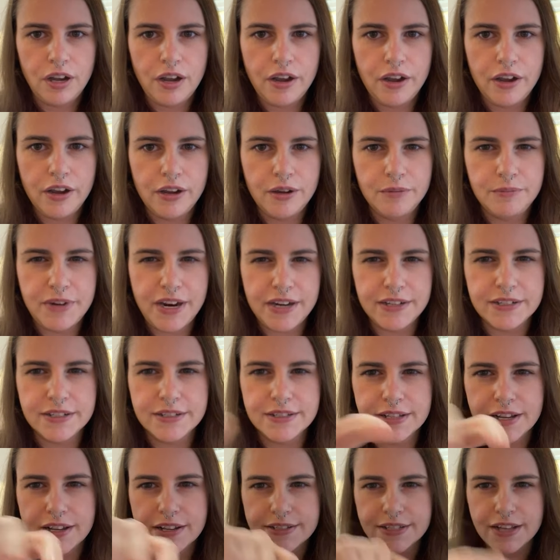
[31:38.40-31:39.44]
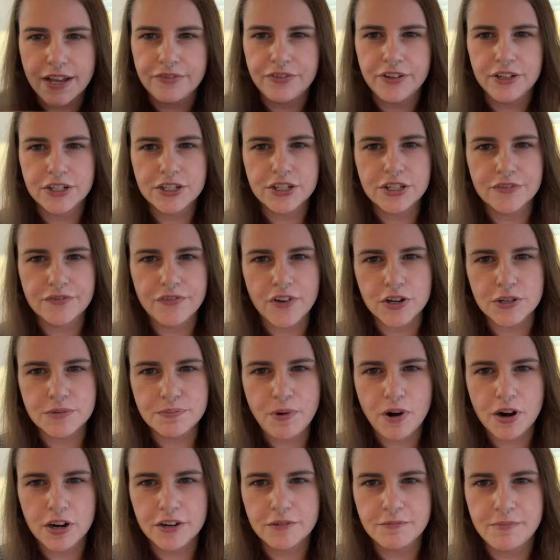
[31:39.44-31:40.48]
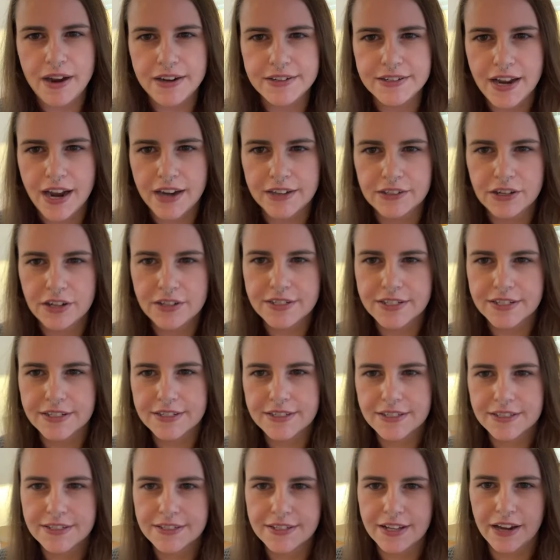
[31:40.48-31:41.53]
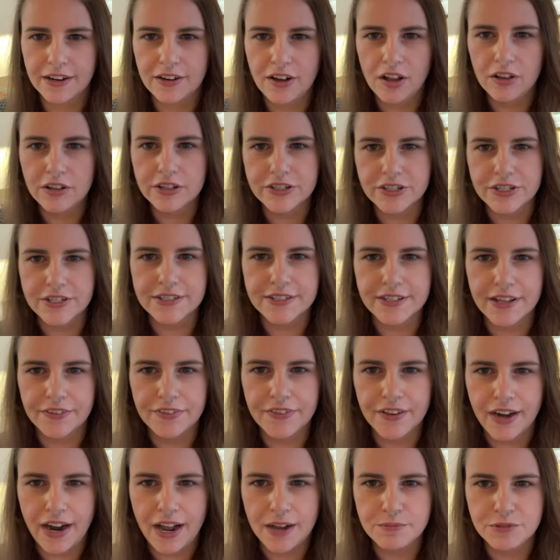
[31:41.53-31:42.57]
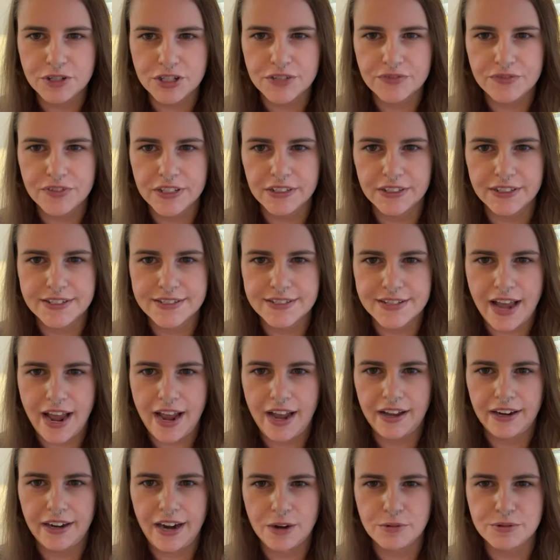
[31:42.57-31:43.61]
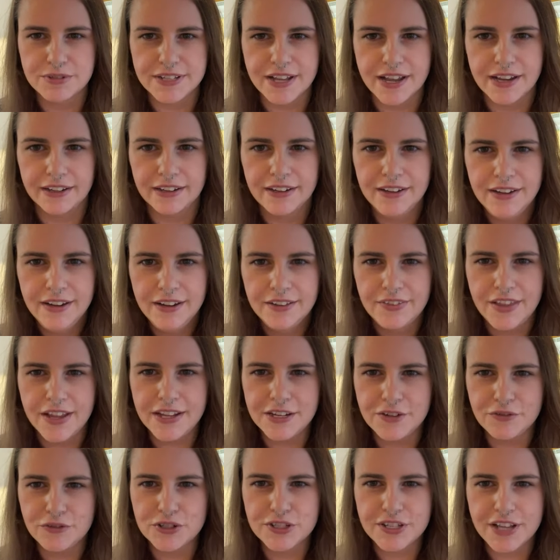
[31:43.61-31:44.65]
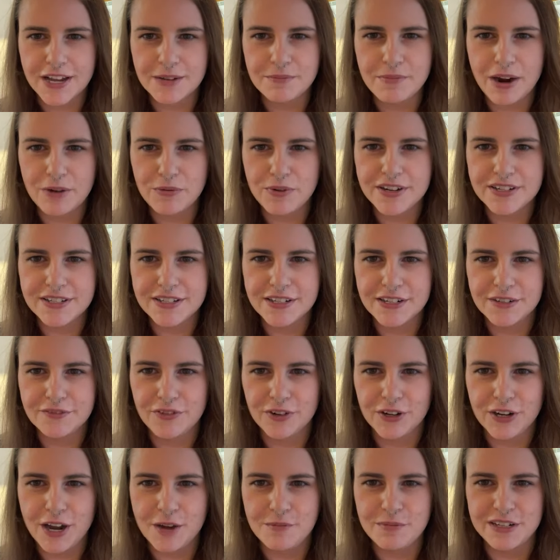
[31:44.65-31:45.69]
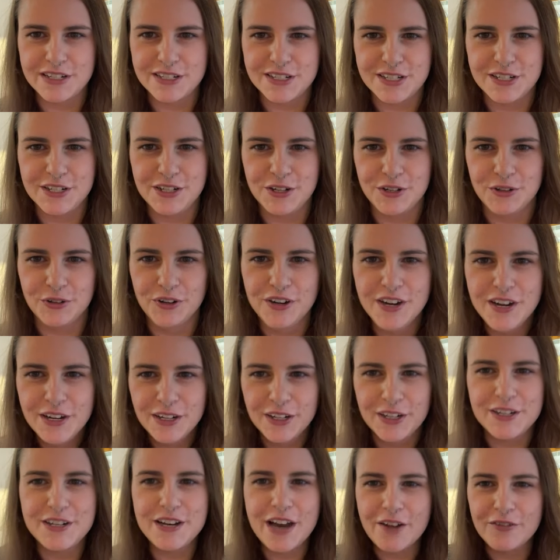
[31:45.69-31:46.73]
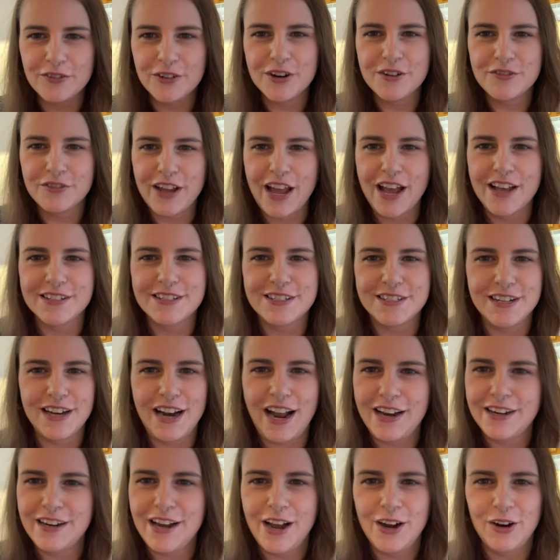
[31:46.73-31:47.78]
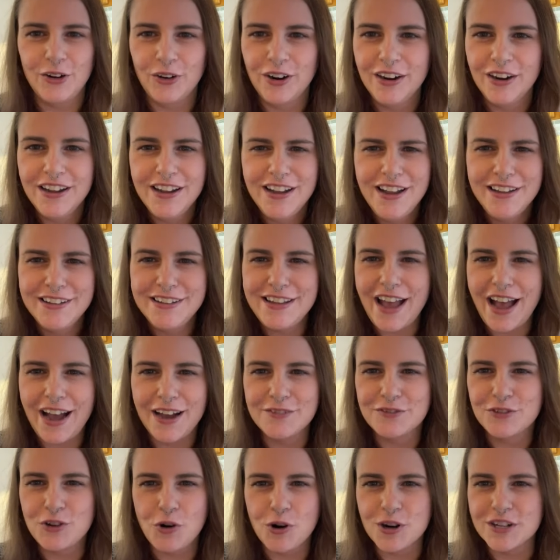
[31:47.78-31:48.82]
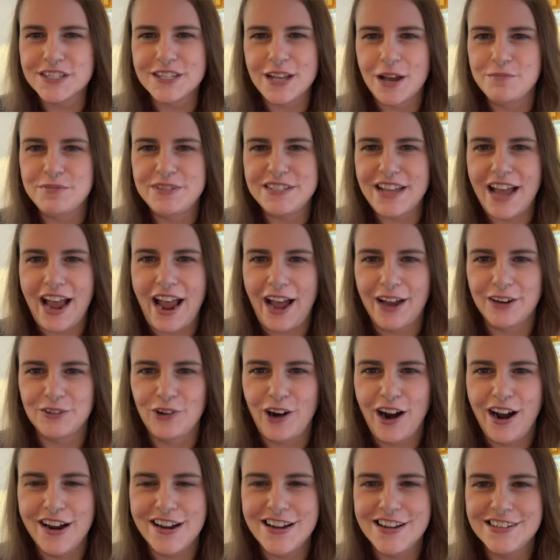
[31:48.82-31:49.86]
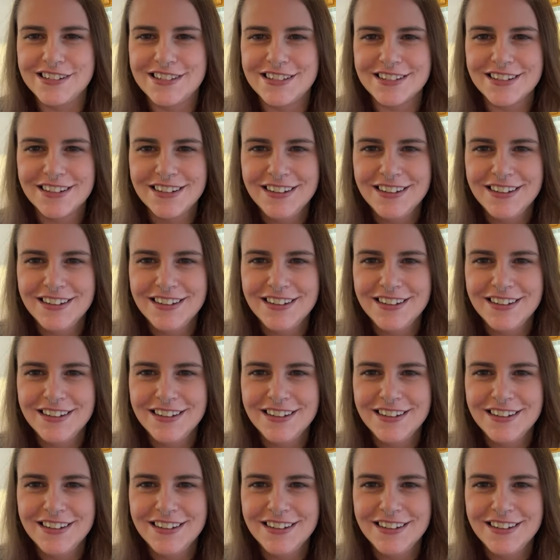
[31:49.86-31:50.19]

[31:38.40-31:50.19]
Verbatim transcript: Um, Nathan says, I finished the first part of my diagnostics and psychologist said that I'm just feeling sad. I was like, thank you for saying my reasoning for coming to you. Could never have guessed it. I know. Yeah, of course I'm sad, right?